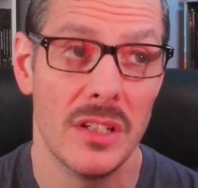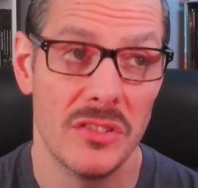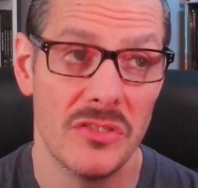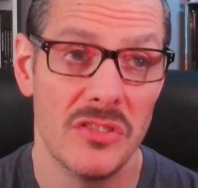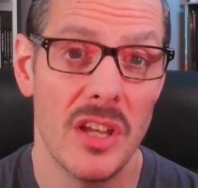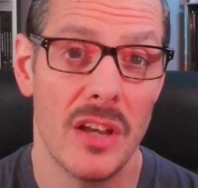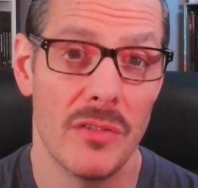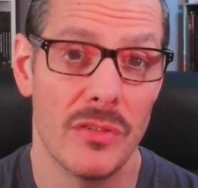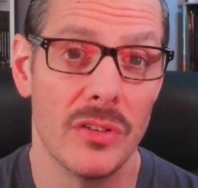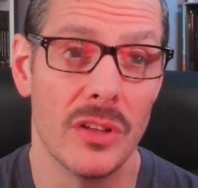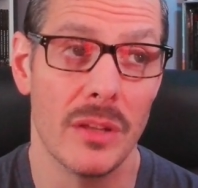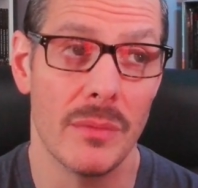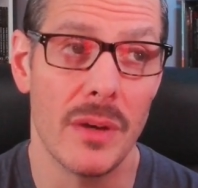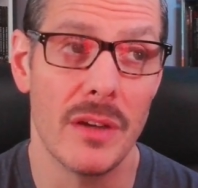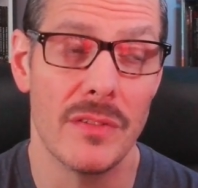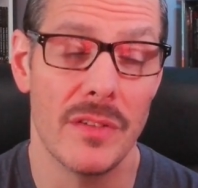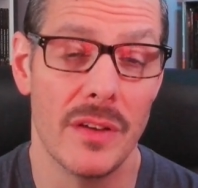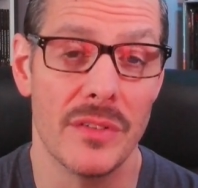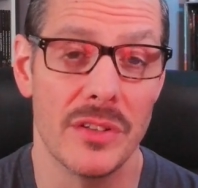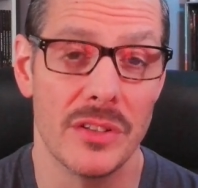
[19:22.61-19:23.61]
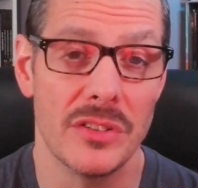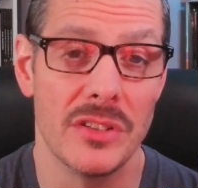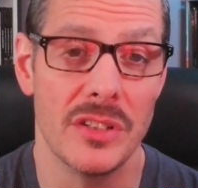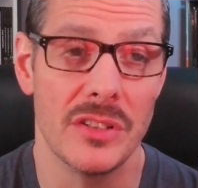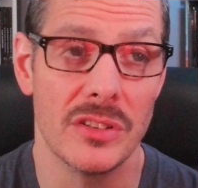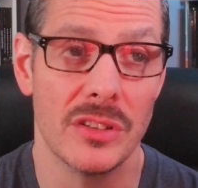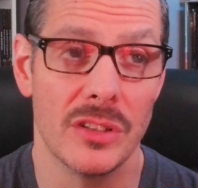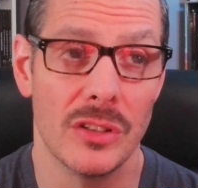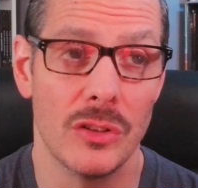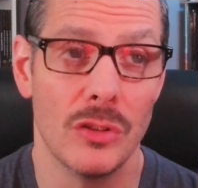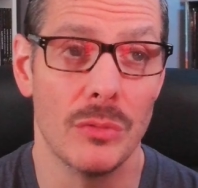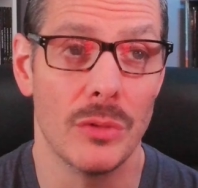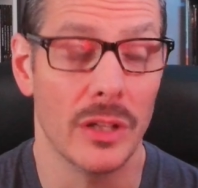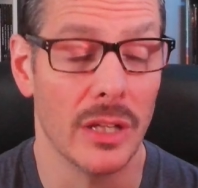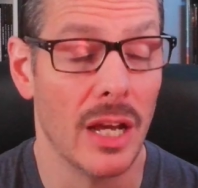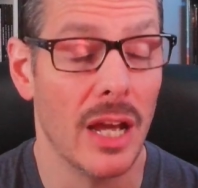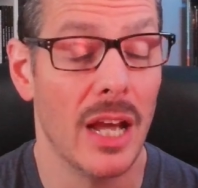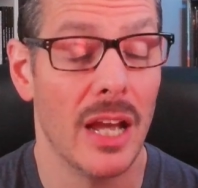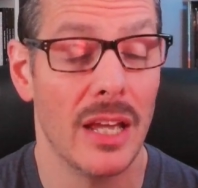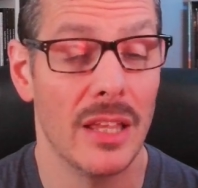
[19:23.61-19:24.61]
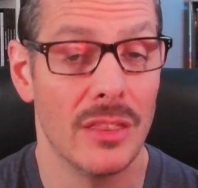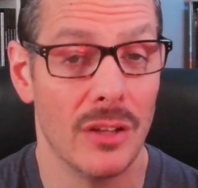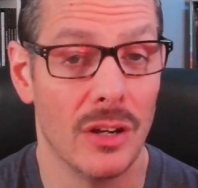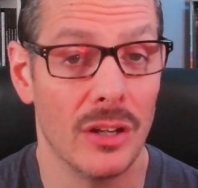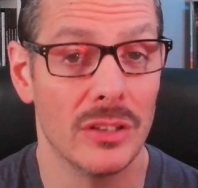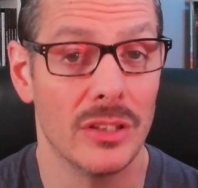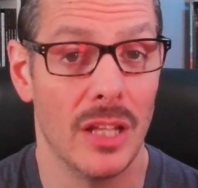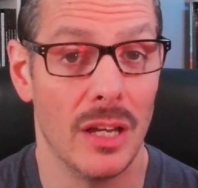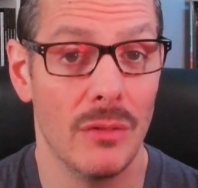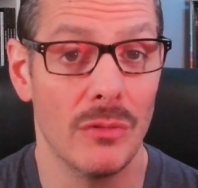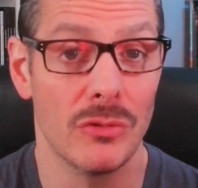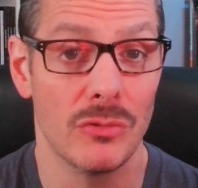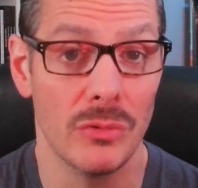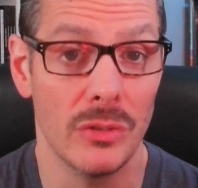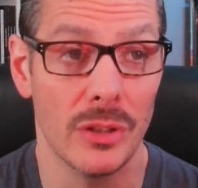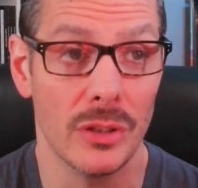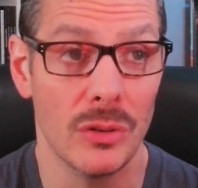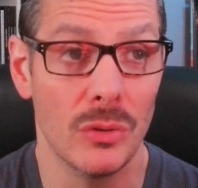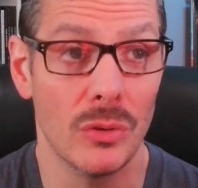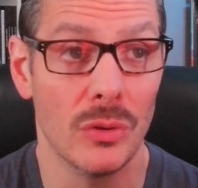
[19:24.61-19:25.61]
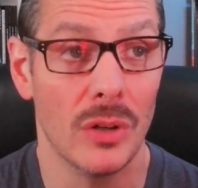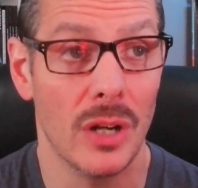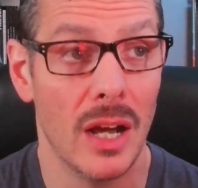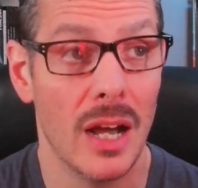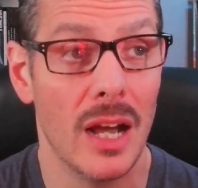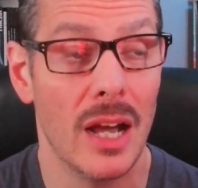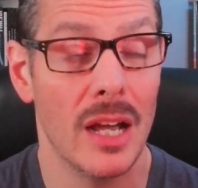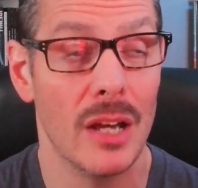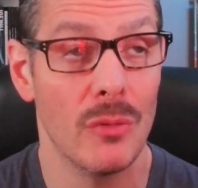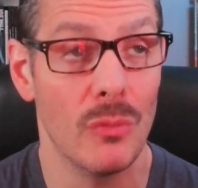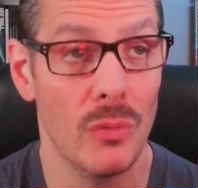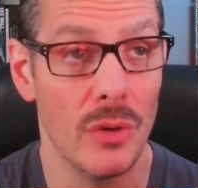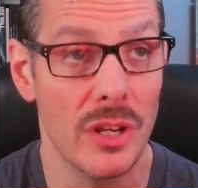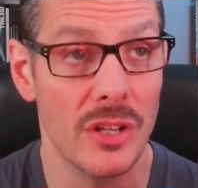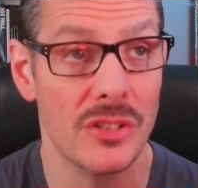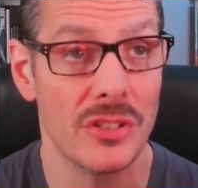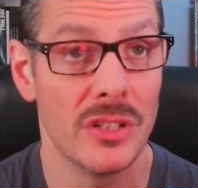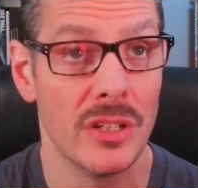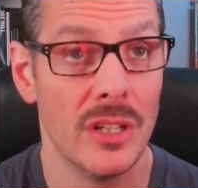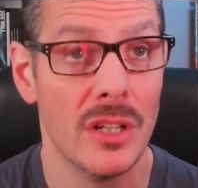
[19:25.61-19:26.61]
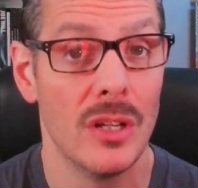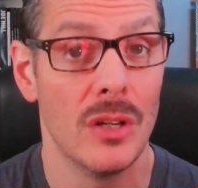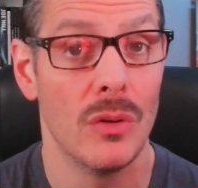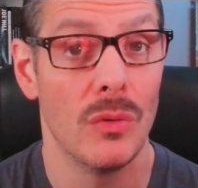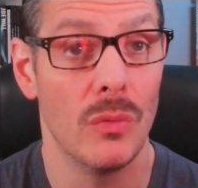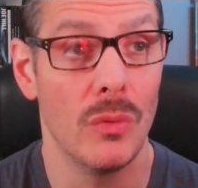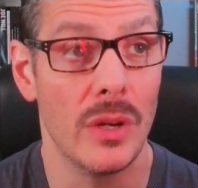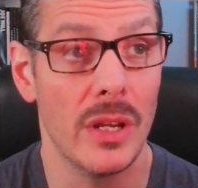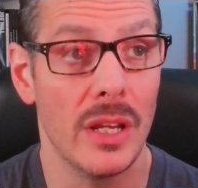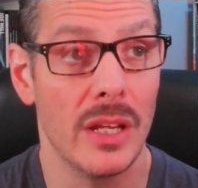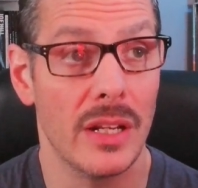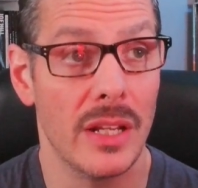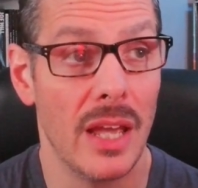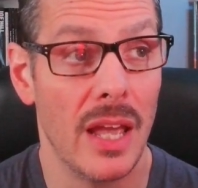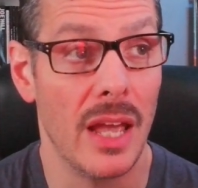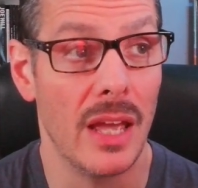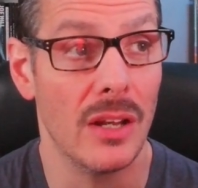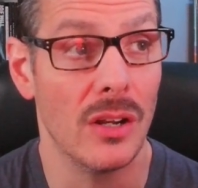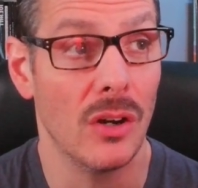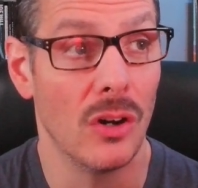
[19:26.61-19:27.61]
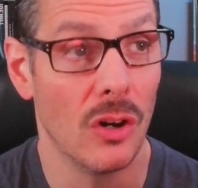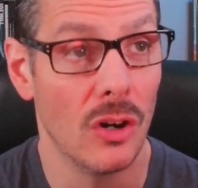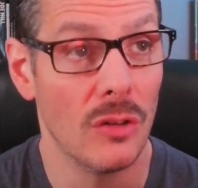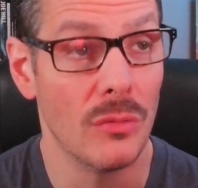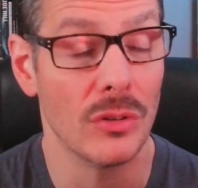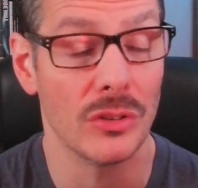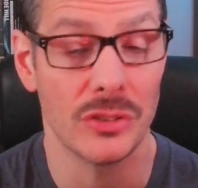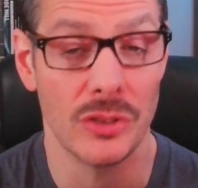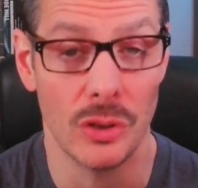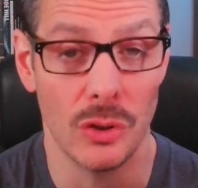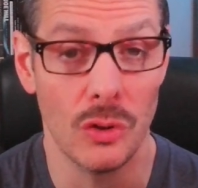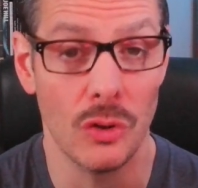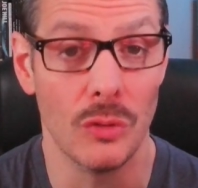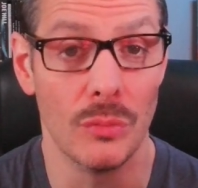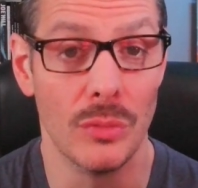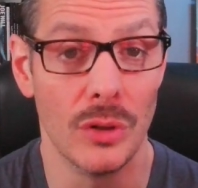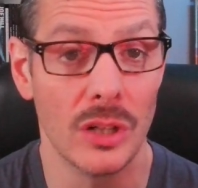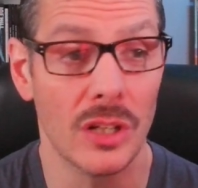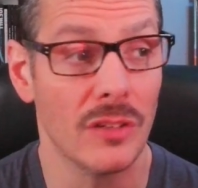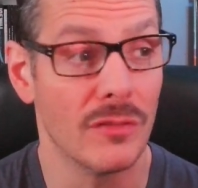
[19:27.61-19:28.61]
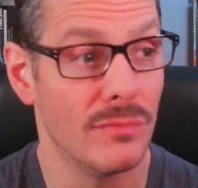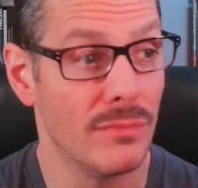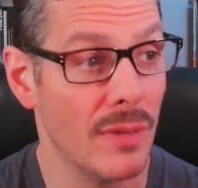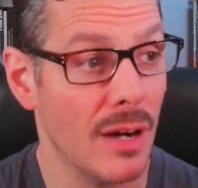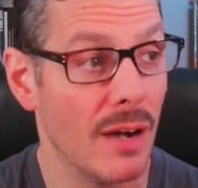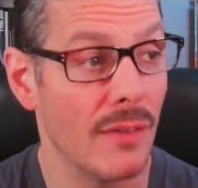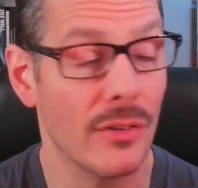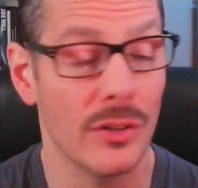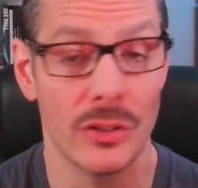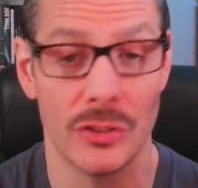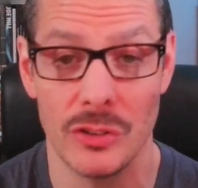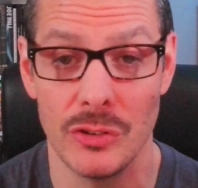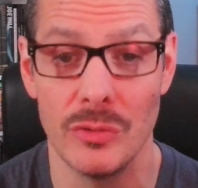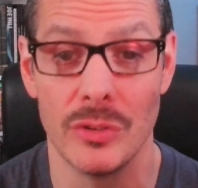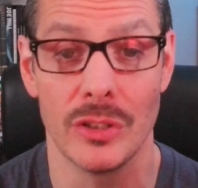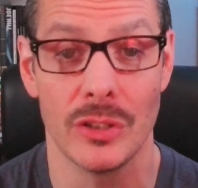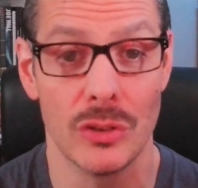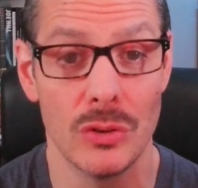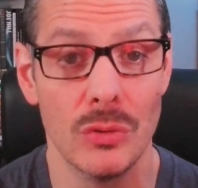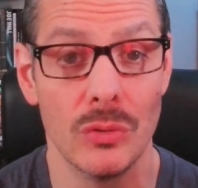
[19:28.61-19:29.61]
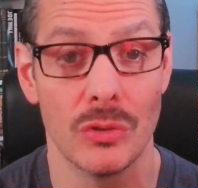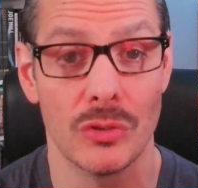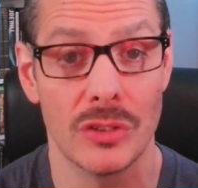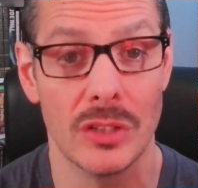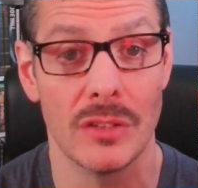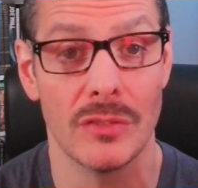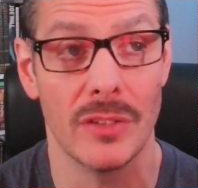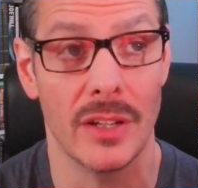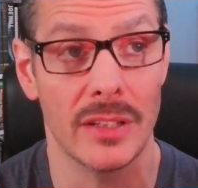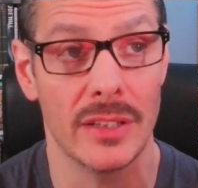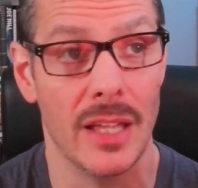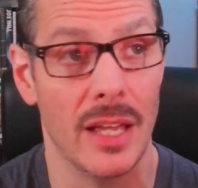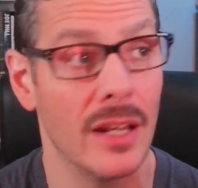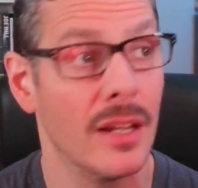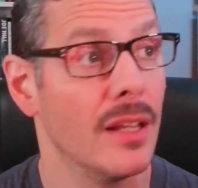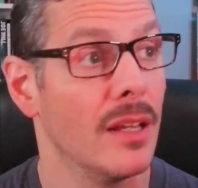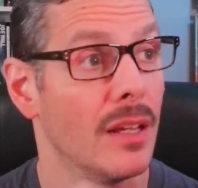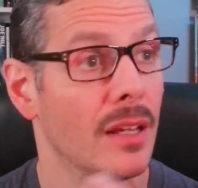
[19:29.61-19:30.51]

Definitely my favorite scenes in the whole book. I thought that was really cool. I wished we had had almost a whole book of Mavra doing cool stuff like that.